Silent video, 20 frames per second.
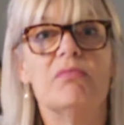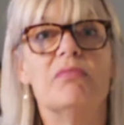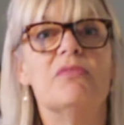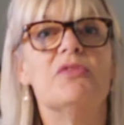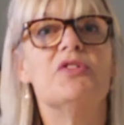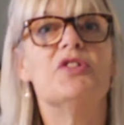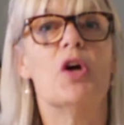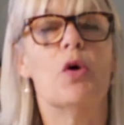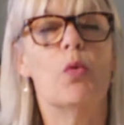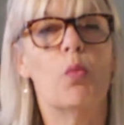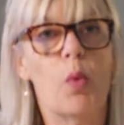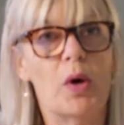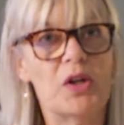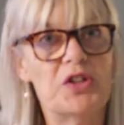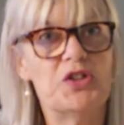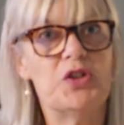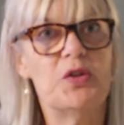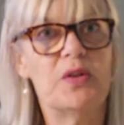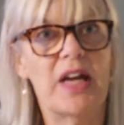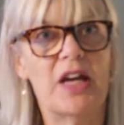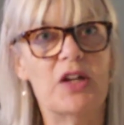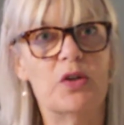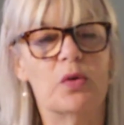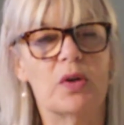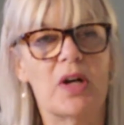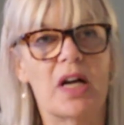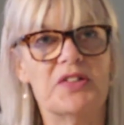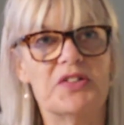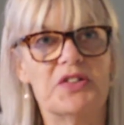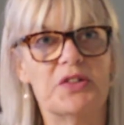So once you get
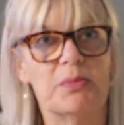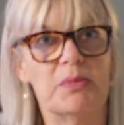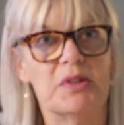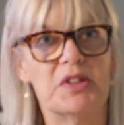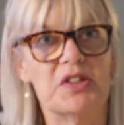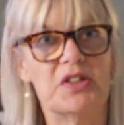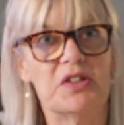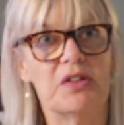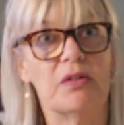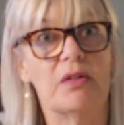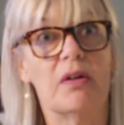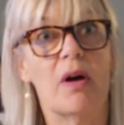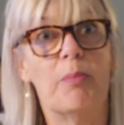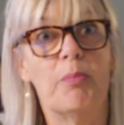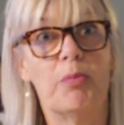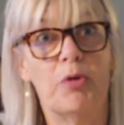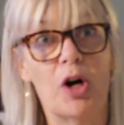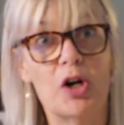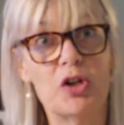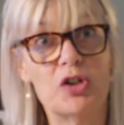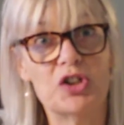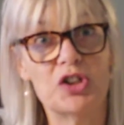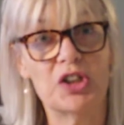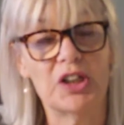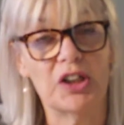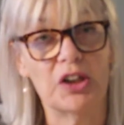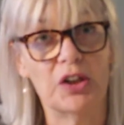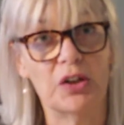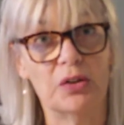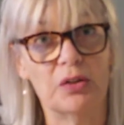your customers
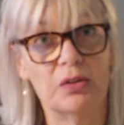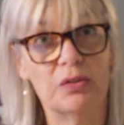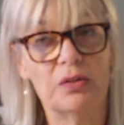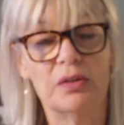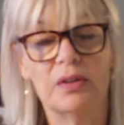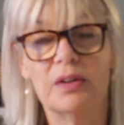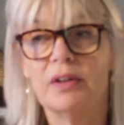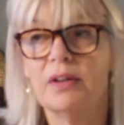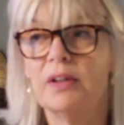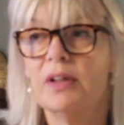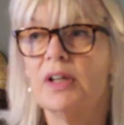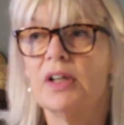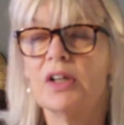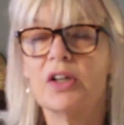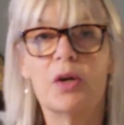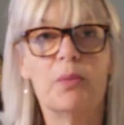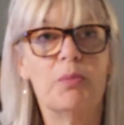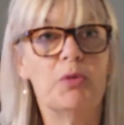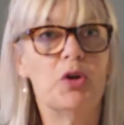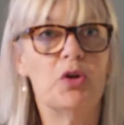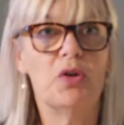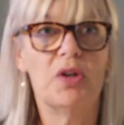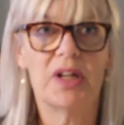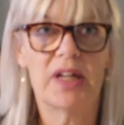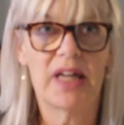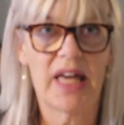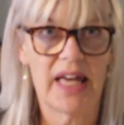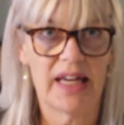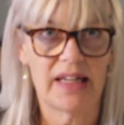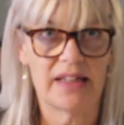approaching you,
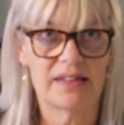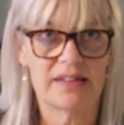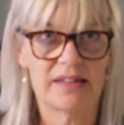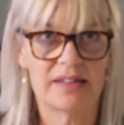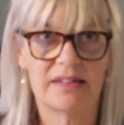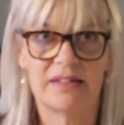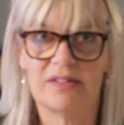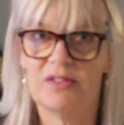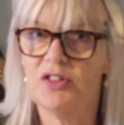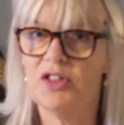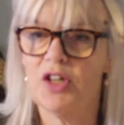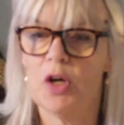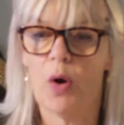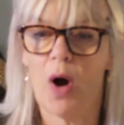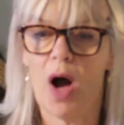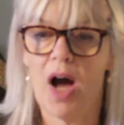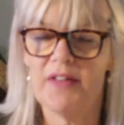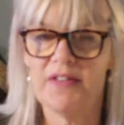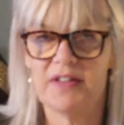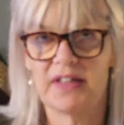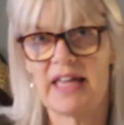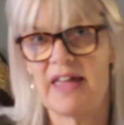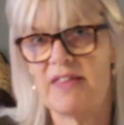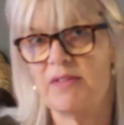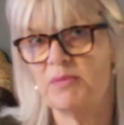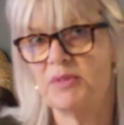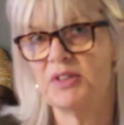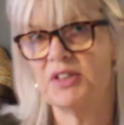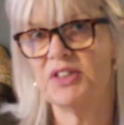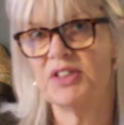communicate. So either get
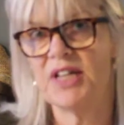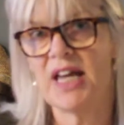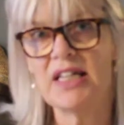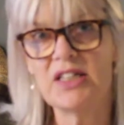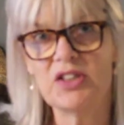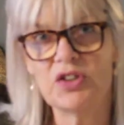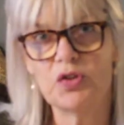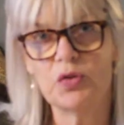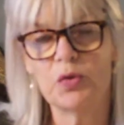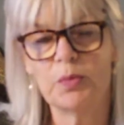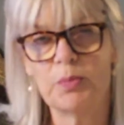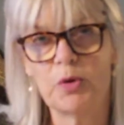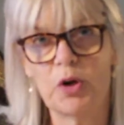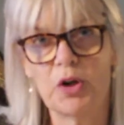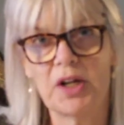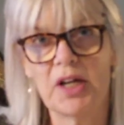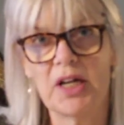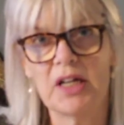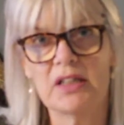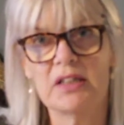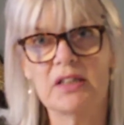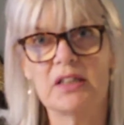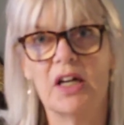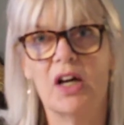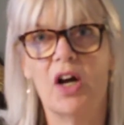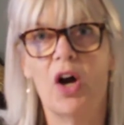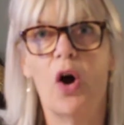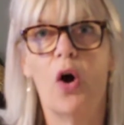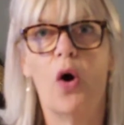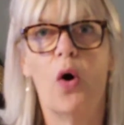them to taste your product,
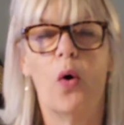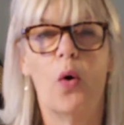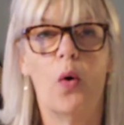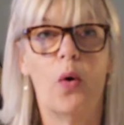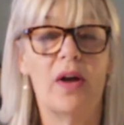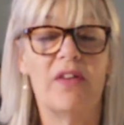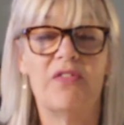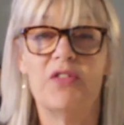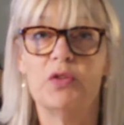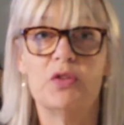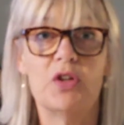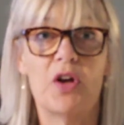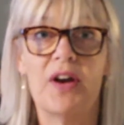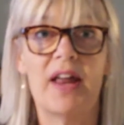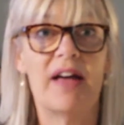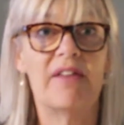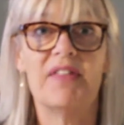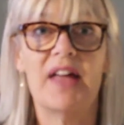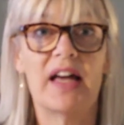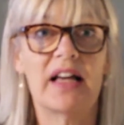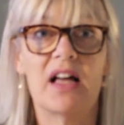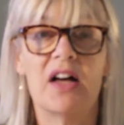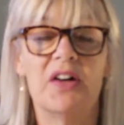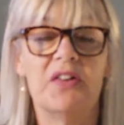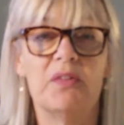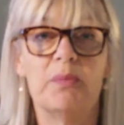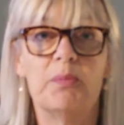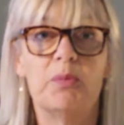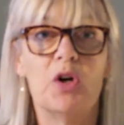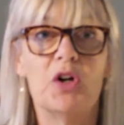or if you don't have that
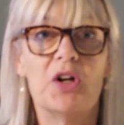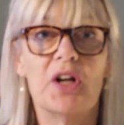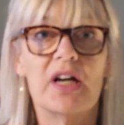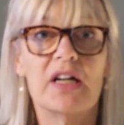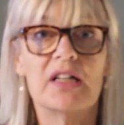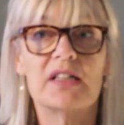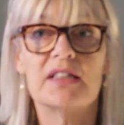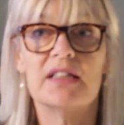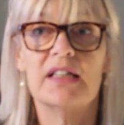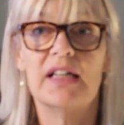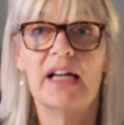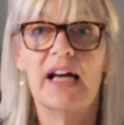kind of product,